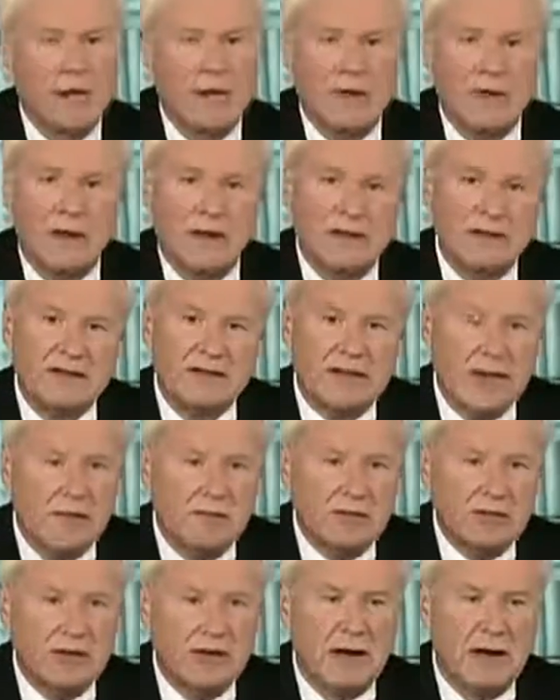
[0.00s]
The
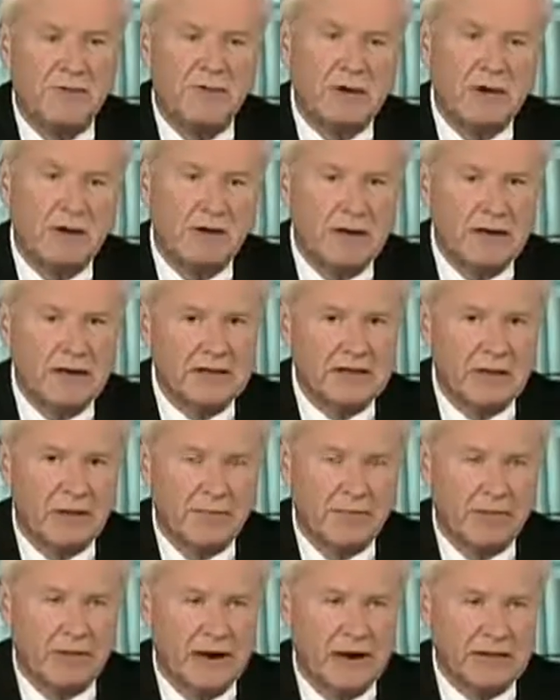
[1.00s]
assumption of the critics of
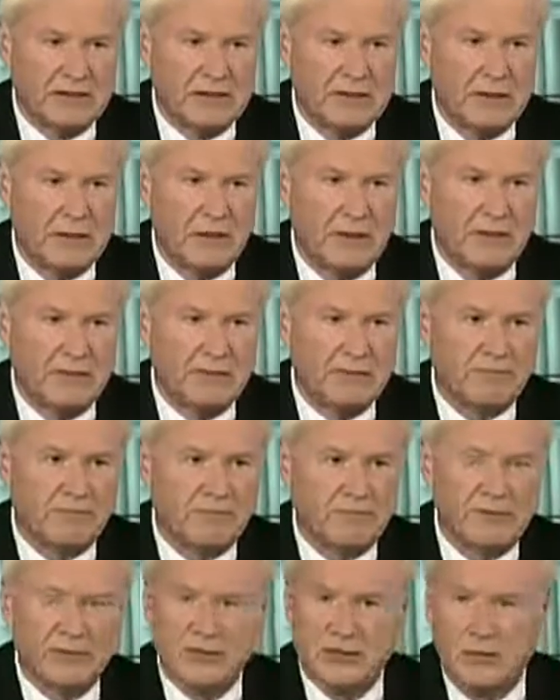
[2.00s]
the president, of his
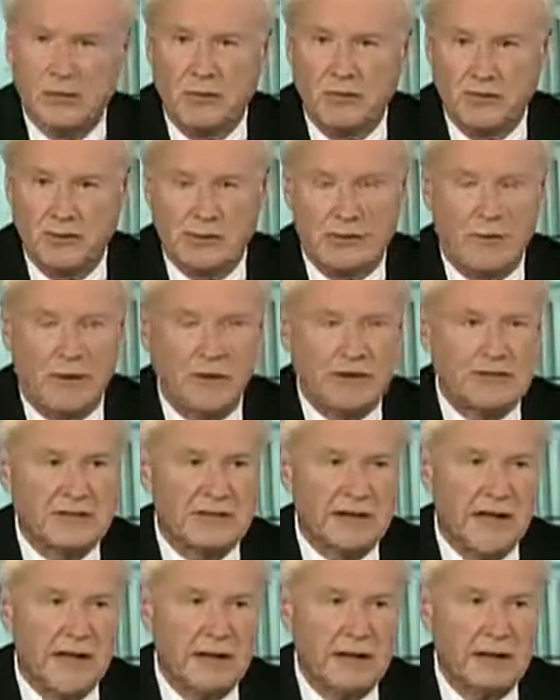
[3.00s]
pursuers, you might
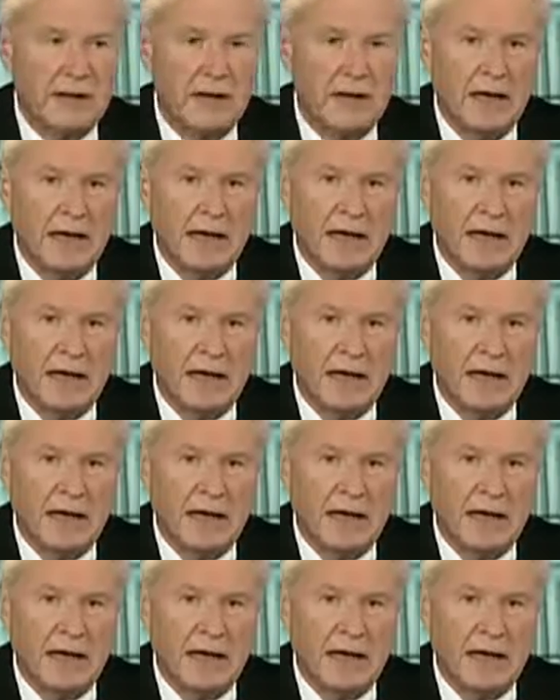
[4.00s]
say,